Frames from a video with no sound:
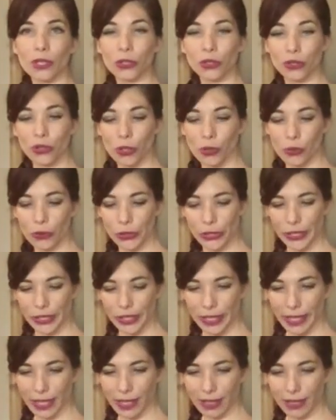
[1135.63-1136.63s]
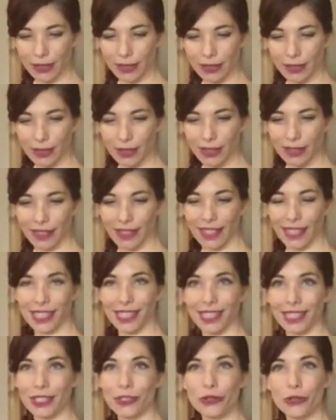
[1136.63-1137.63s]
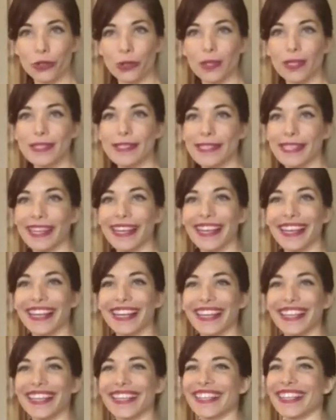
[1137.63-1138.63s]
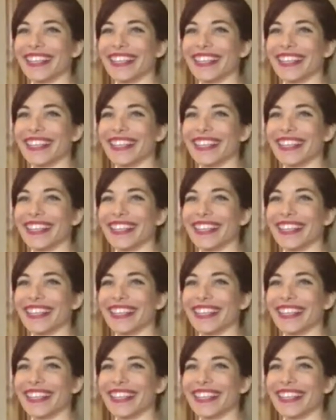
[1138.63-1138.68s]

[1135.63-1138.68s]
towards there. Enjoy singing,